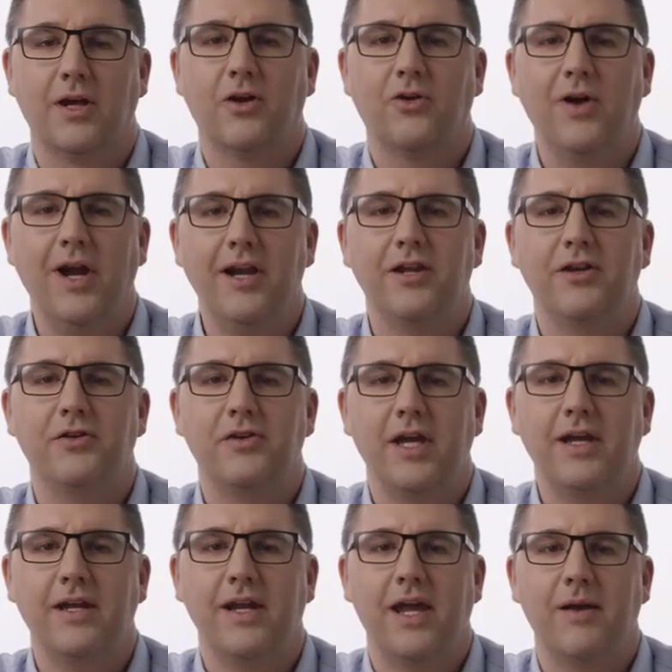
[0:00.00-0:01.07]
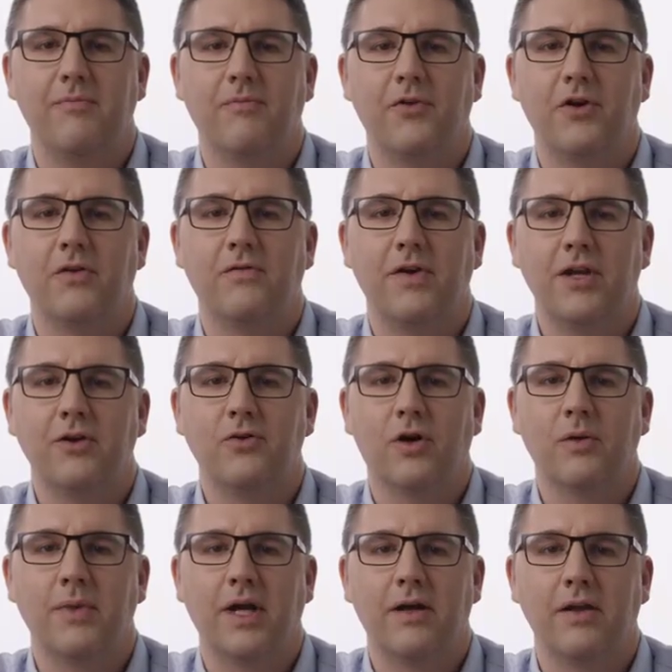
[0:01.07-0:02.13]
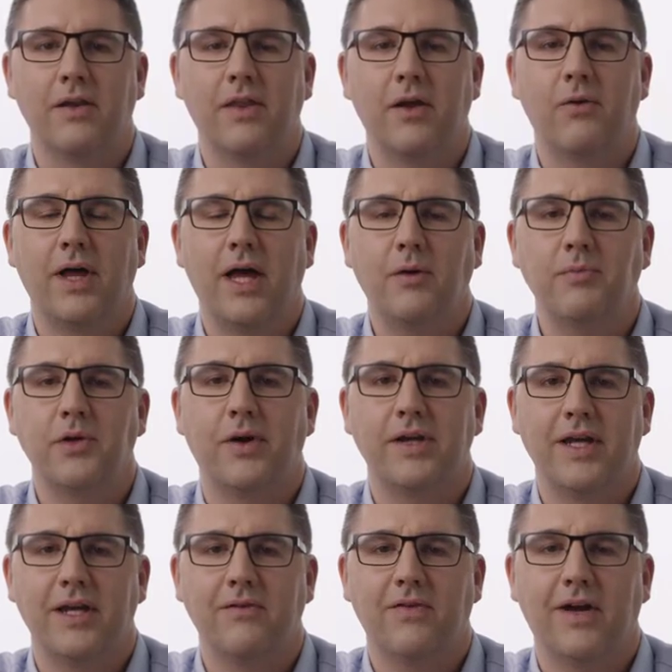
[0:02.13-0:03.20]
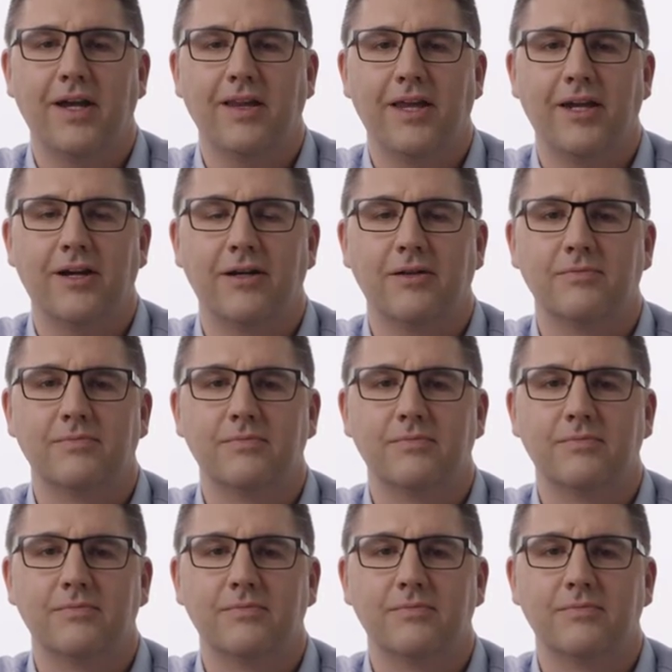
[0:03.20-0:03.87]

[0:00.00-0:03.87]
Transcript: Create a unique name for your video doorbell that will help you identify it later.